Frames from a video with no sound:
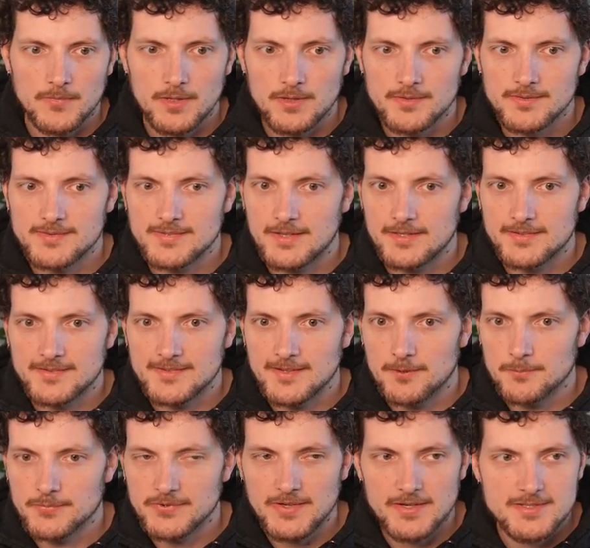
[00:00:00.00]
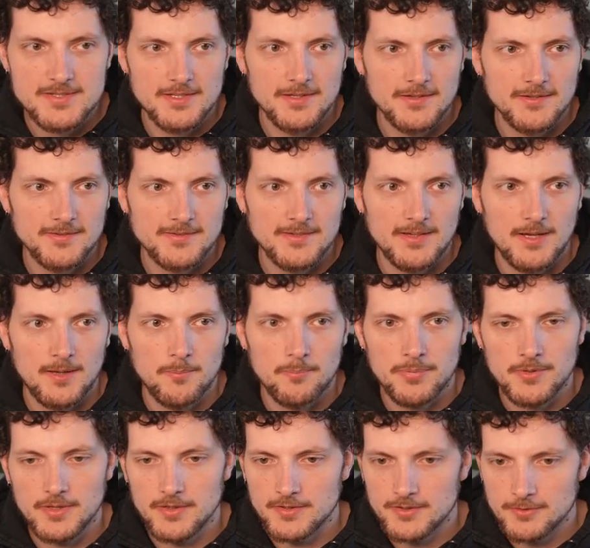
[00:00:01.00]
set some settings
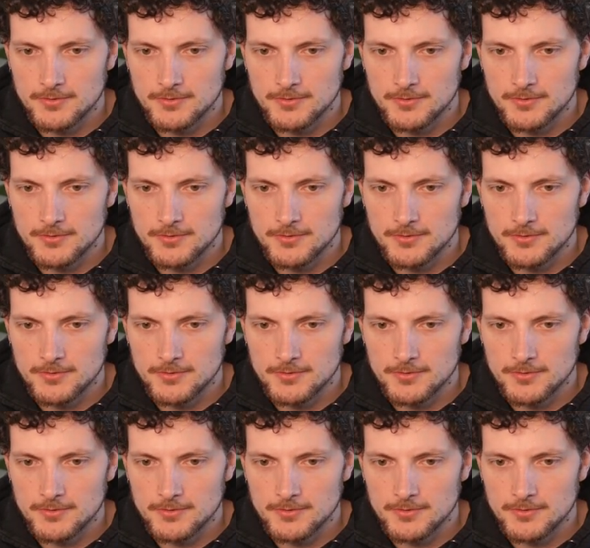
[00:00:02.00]
up, and it